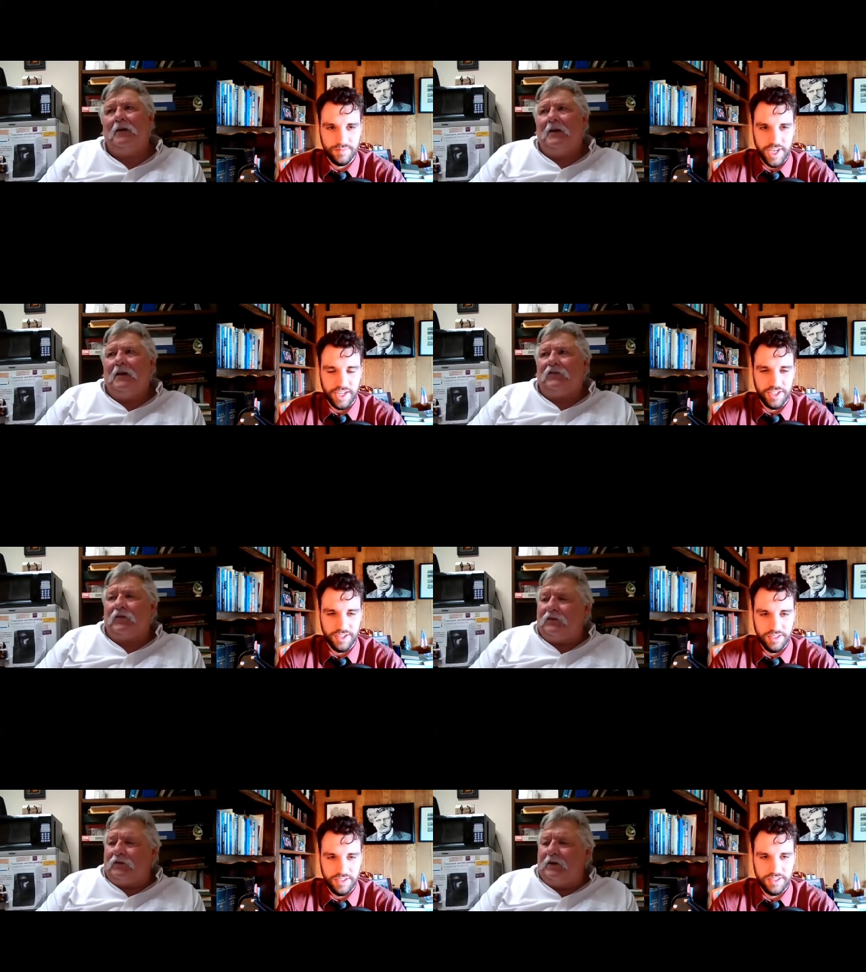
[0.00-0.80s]
Speaker 1: Gotcha. So I
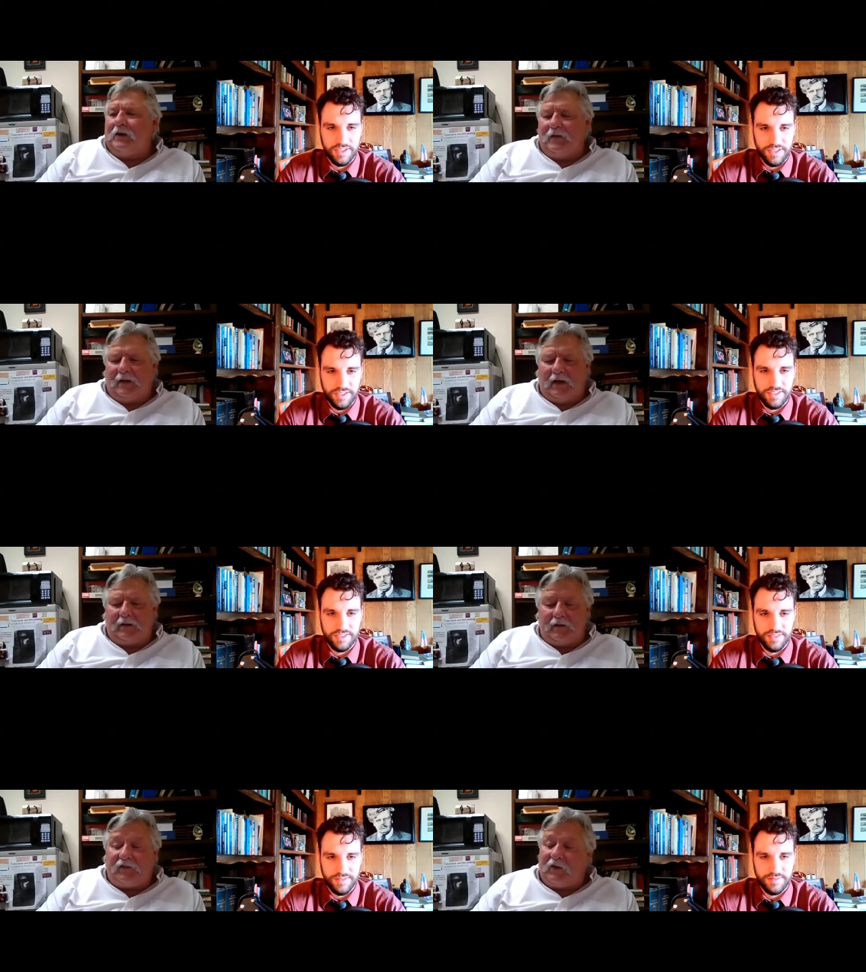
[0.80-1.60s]
turned it in. They liked it,
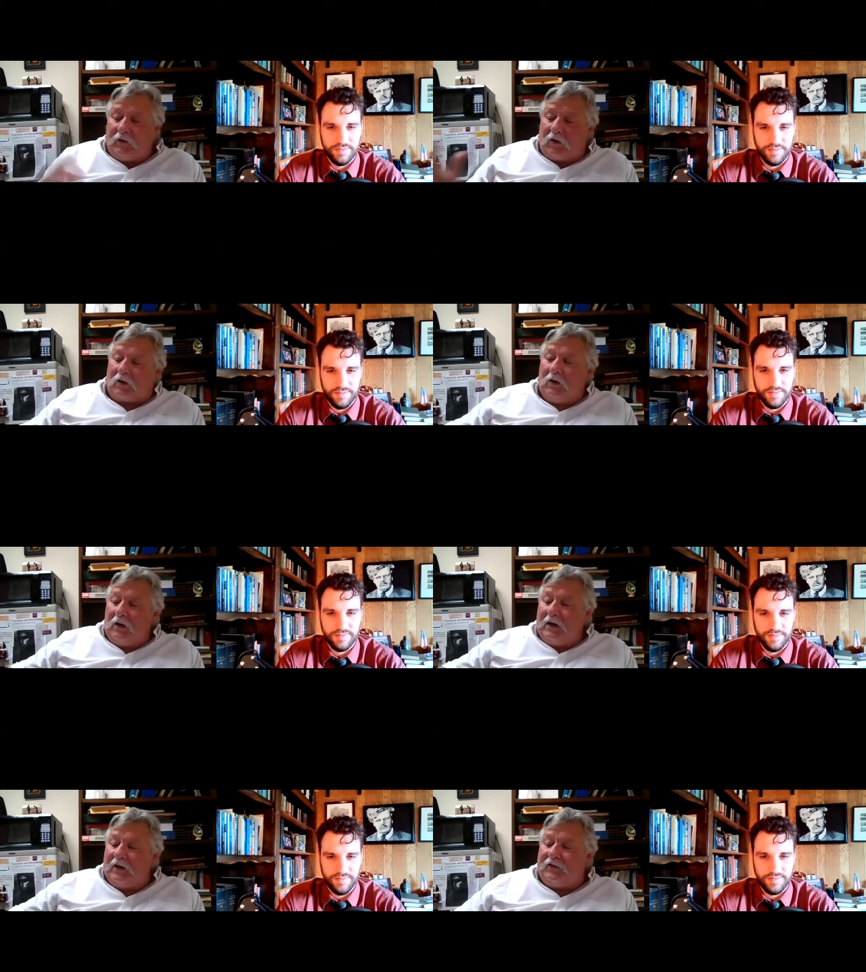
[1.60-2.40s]
and they said, "Look,
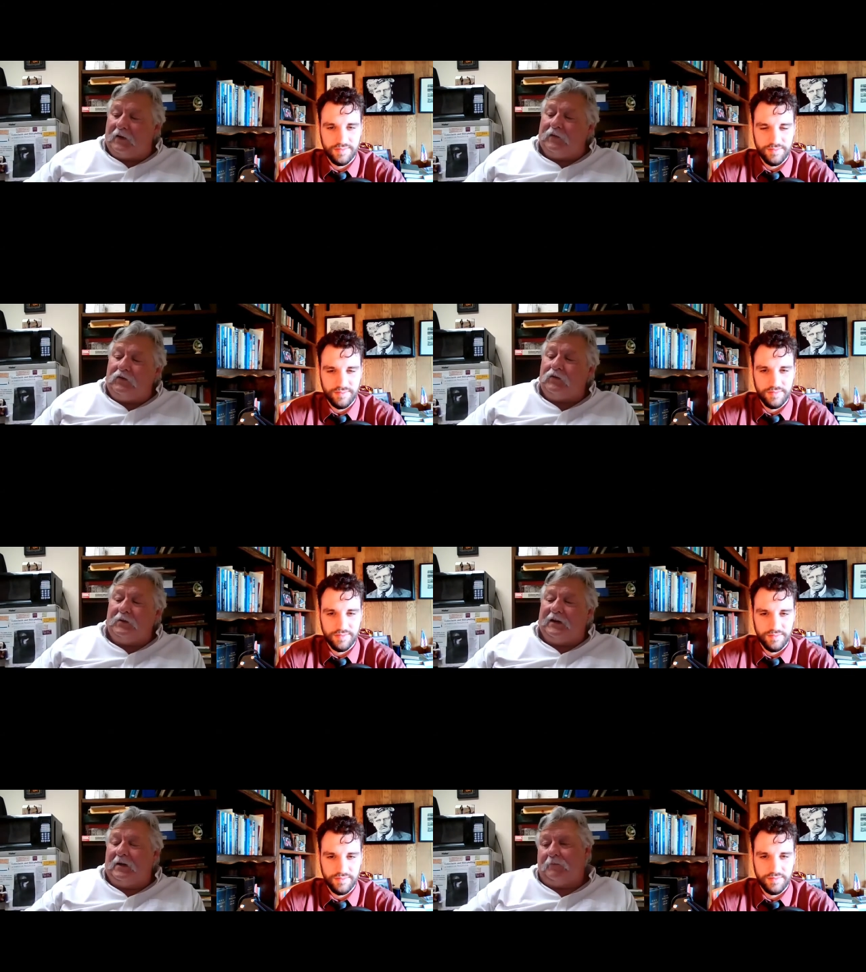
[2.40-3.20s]
instead of you doing
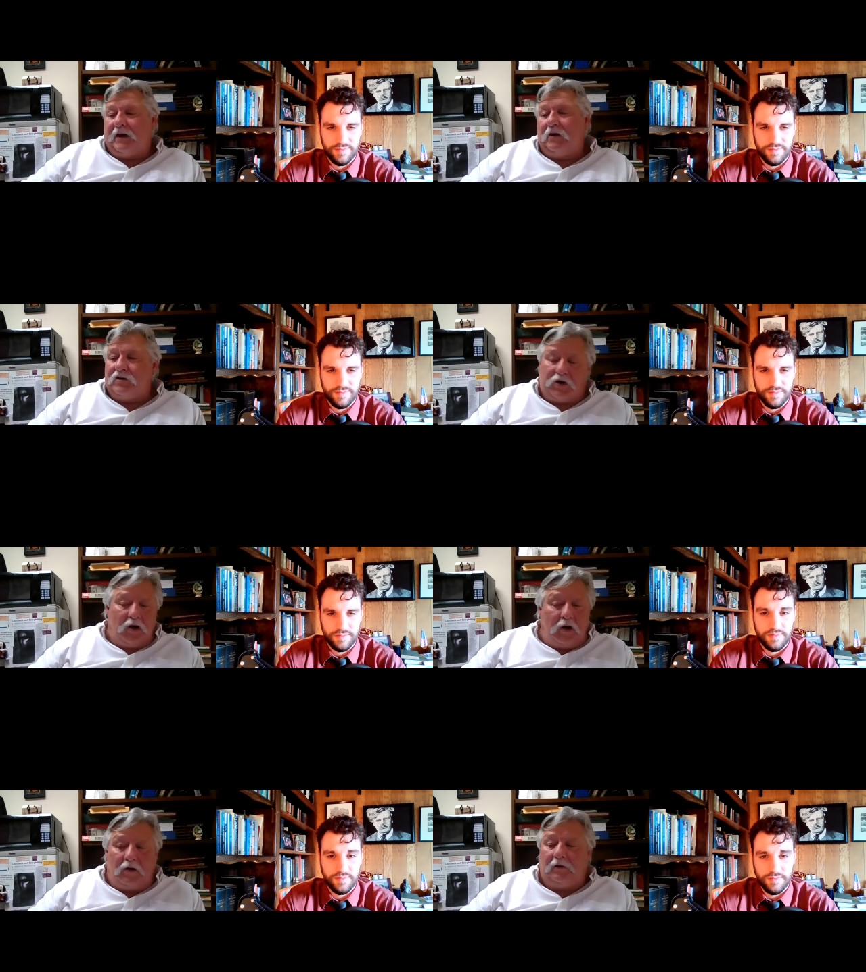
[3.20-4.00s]
it at parish
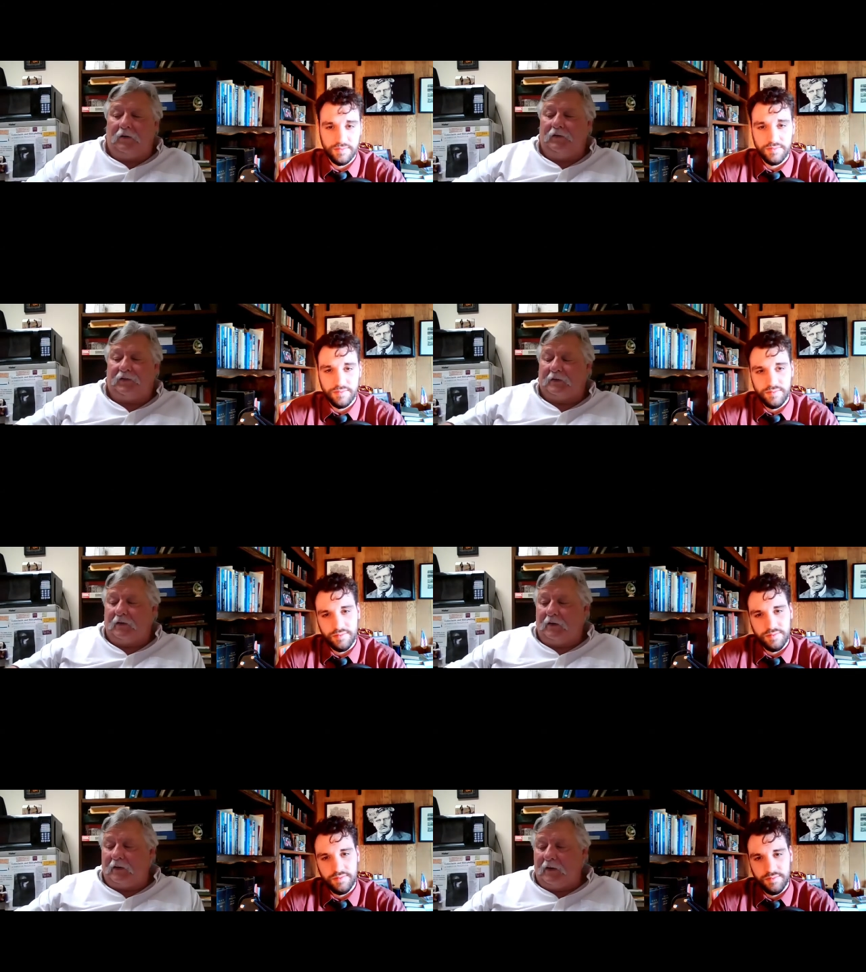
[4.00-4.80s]
halls and,
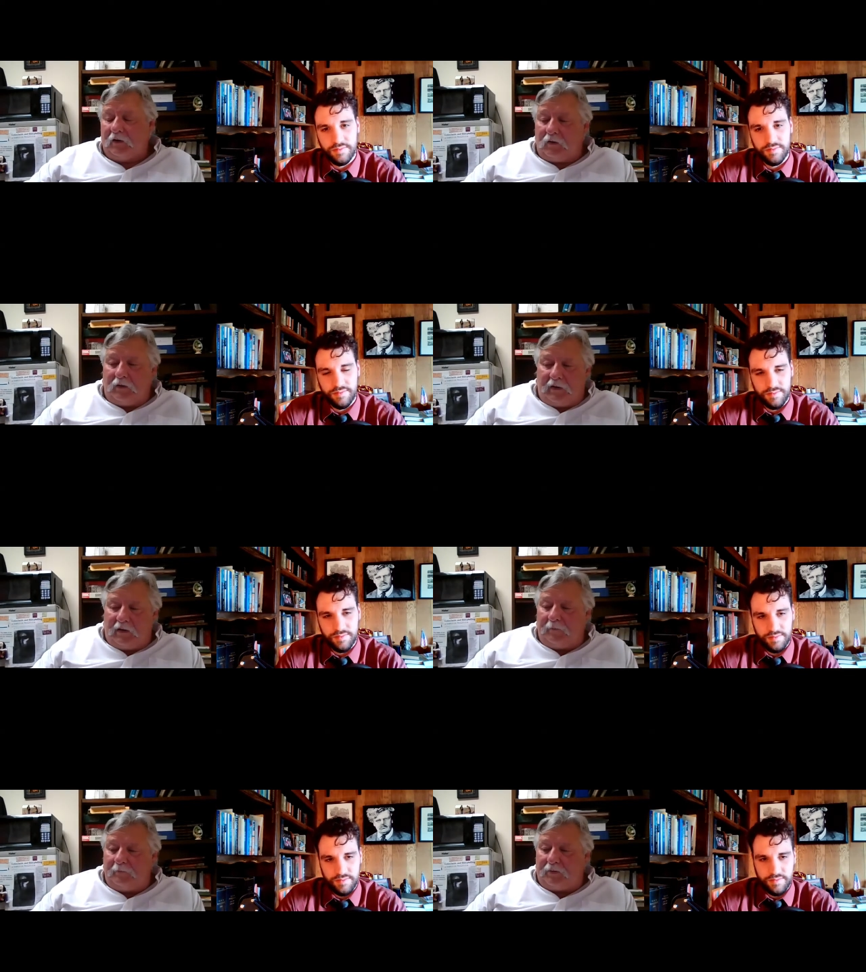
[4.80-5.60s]
and little
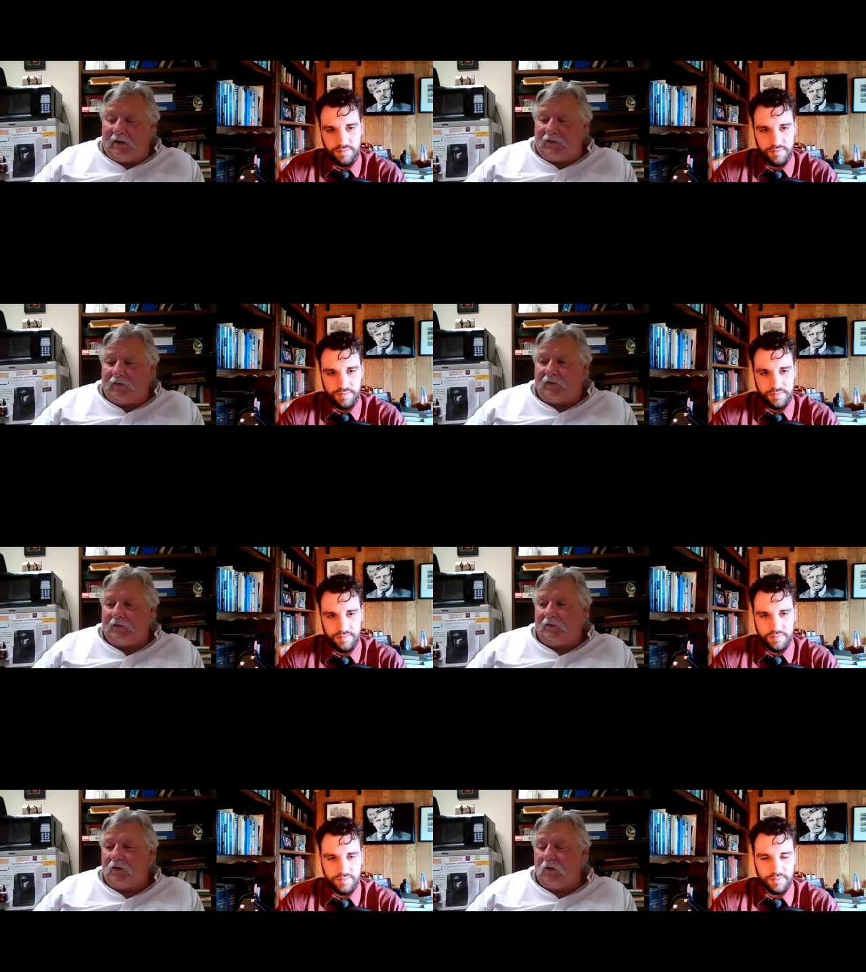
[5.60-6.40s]
little places
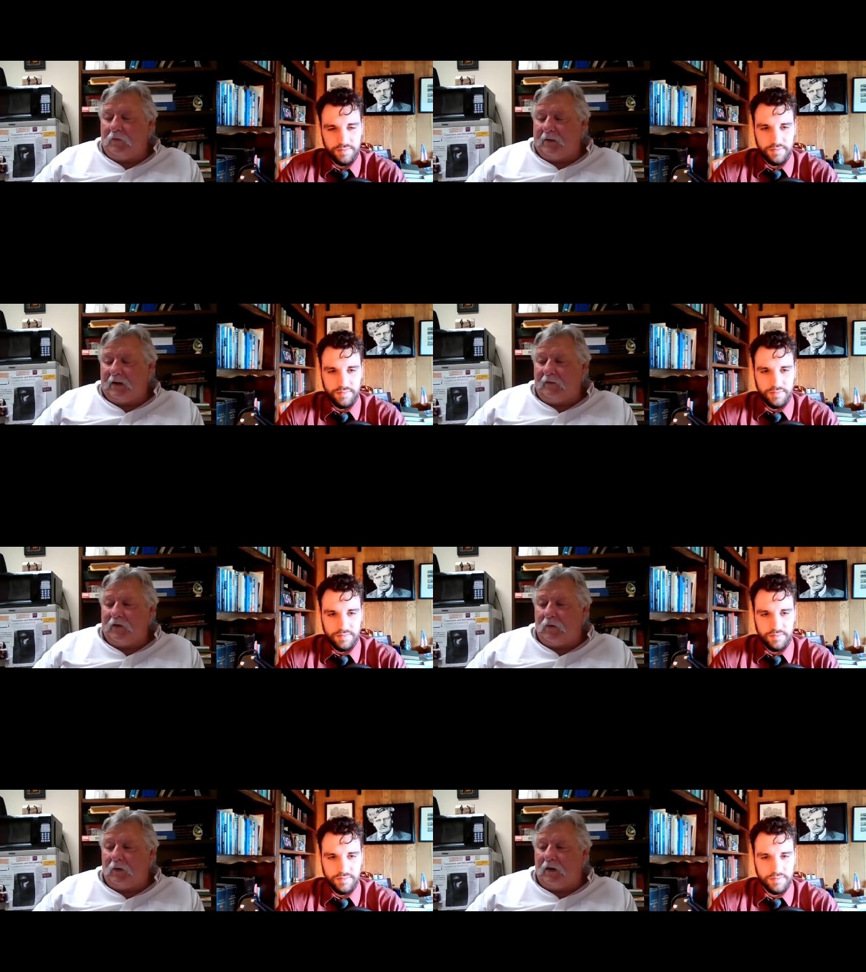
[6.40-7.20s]
in no middle of
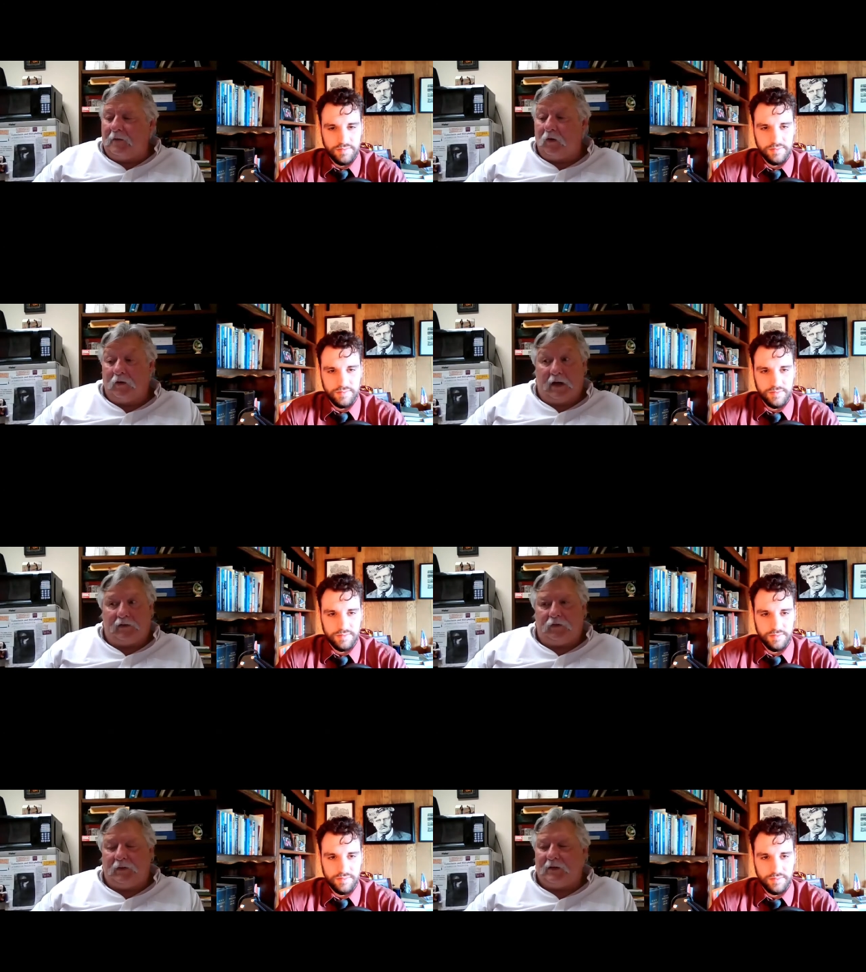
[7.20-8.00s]
nowhere, or not
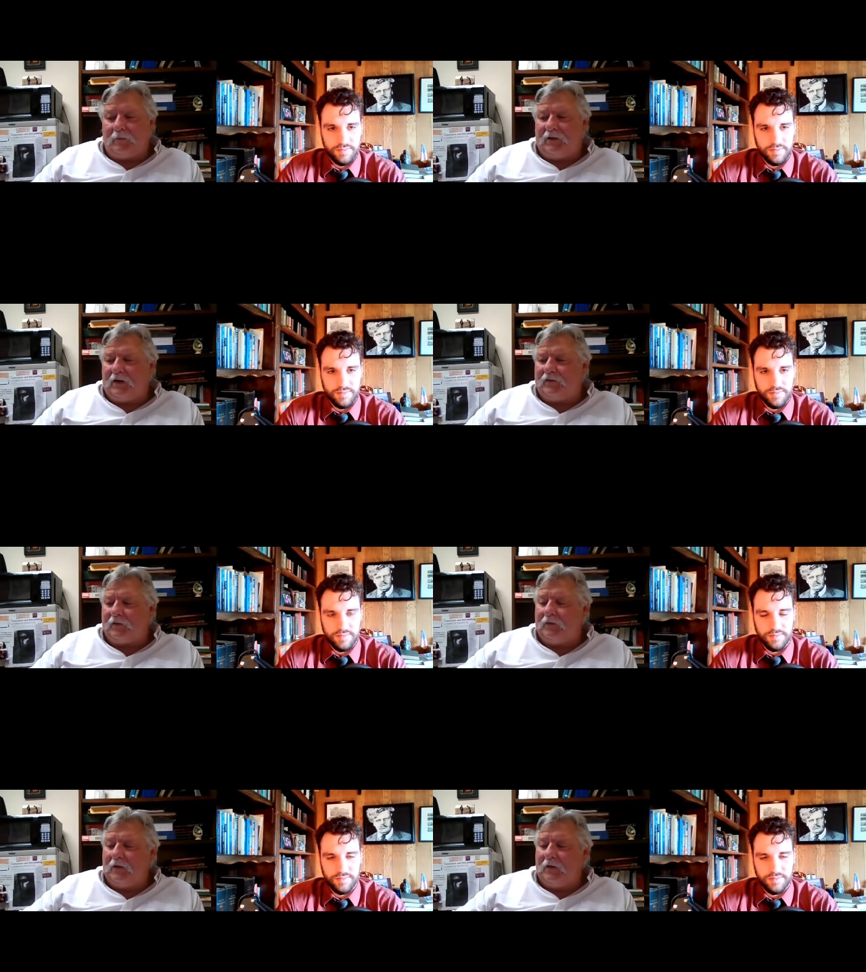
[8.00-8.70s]
doing it because of